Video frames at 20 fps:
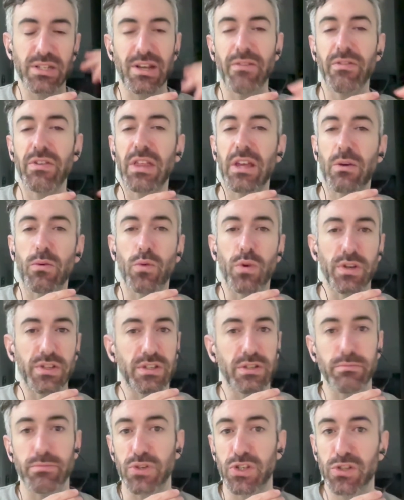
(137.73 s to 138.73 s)
Everything
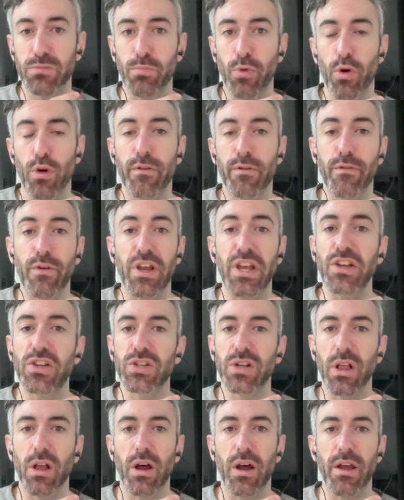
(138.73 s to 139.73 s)
was bespoke for each
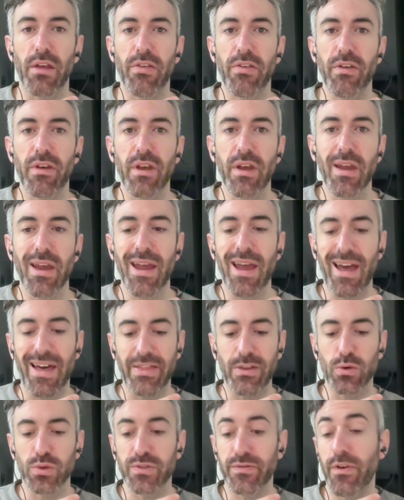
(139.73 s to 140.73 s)
client, and
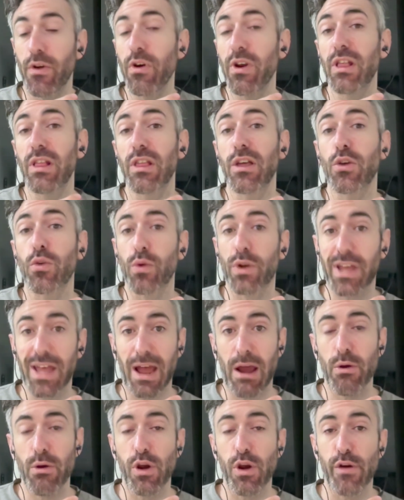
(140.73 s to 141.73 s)
there was very little
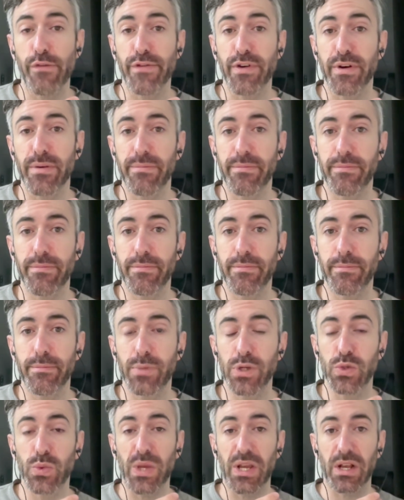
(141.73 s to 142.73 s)
carryover
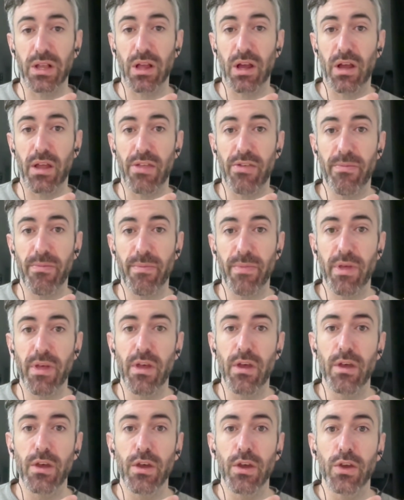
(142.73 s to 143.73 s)
between clients.
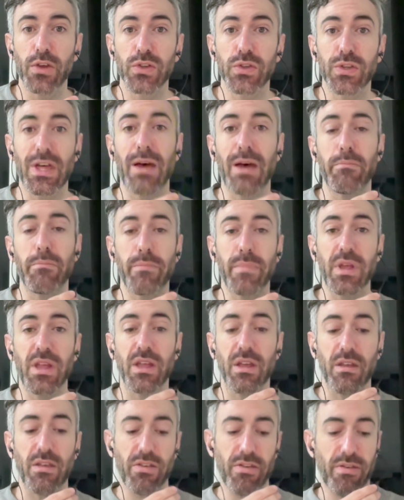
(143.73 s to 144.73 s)
So that
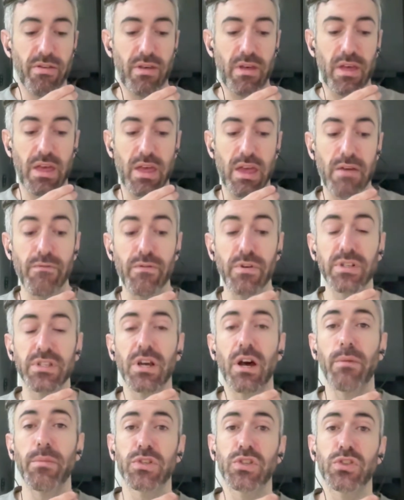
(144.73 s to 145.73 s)
means every
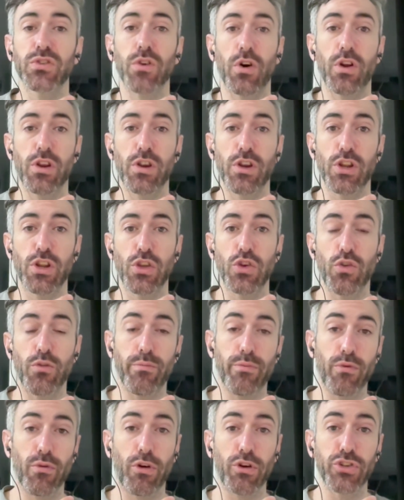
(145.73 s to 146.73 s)
time I started a new
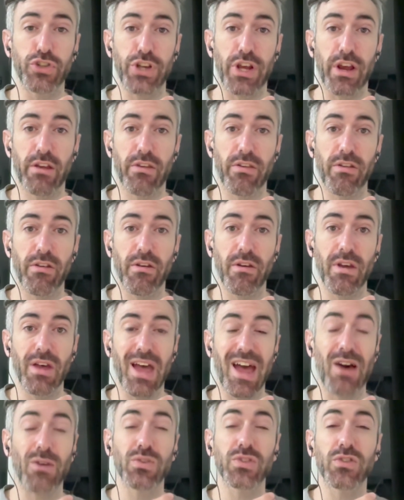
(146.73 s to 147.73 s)
project,
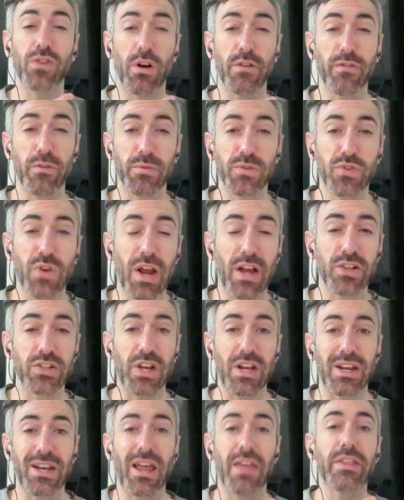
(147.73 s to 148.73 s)
I was starting from scratch. I
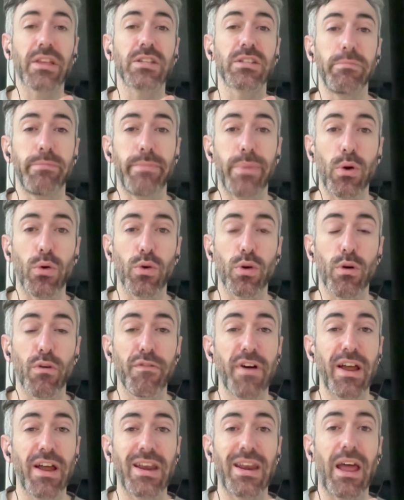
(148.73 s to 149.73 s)
had nothing to build
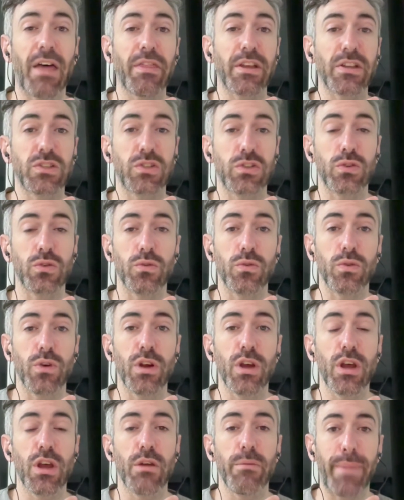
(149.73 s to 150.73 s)
off. I had nothing to
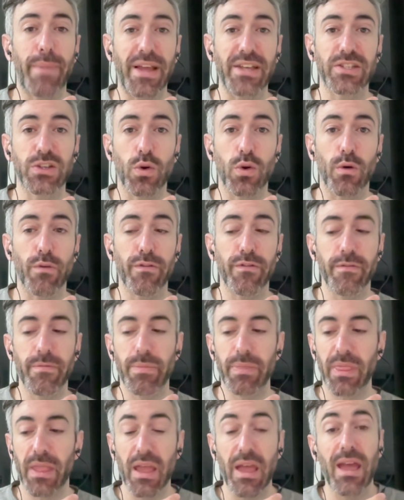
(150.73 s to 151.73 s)
base it off.
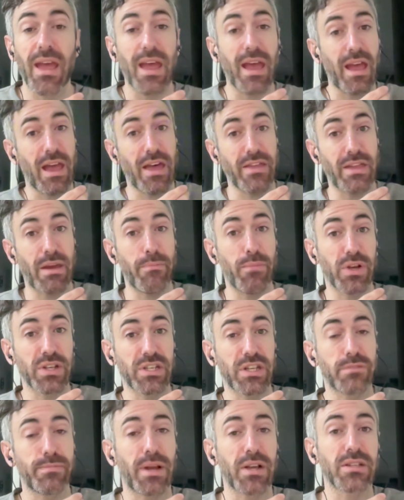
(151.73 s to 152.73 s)
And that brings
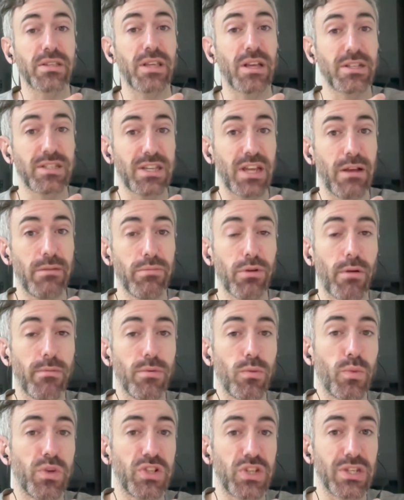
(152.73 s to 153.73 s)
us back to that same
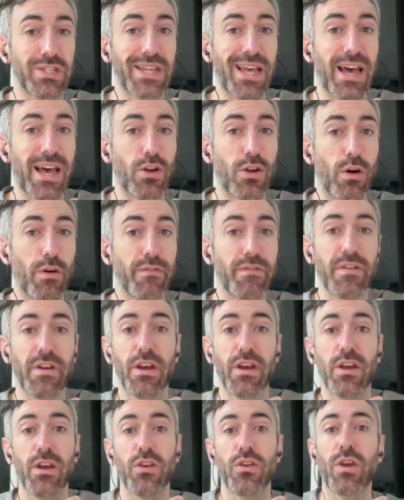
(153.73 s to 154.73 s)
problem we just had of
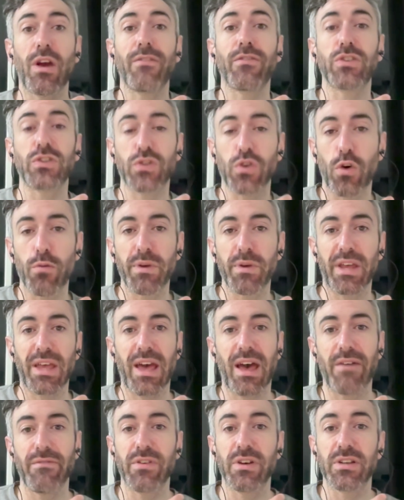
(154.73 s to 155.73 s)
you have this open
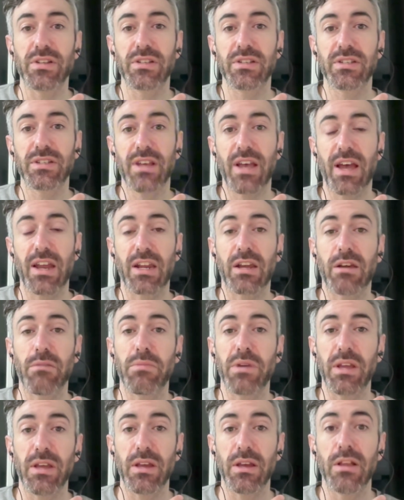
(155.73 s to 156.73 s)
canvas and it can
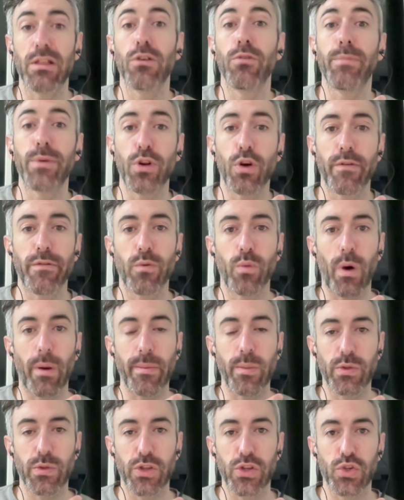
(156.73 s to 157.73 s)
be a little bit
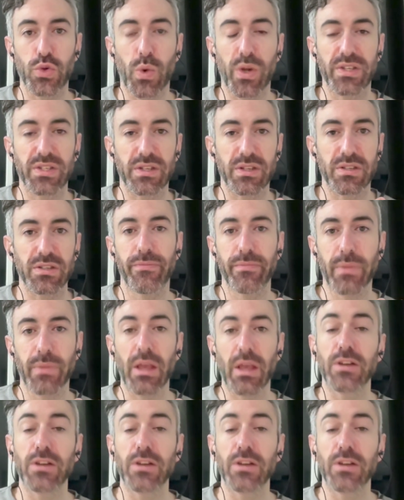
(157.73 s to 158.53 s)
overwhelming with the choices.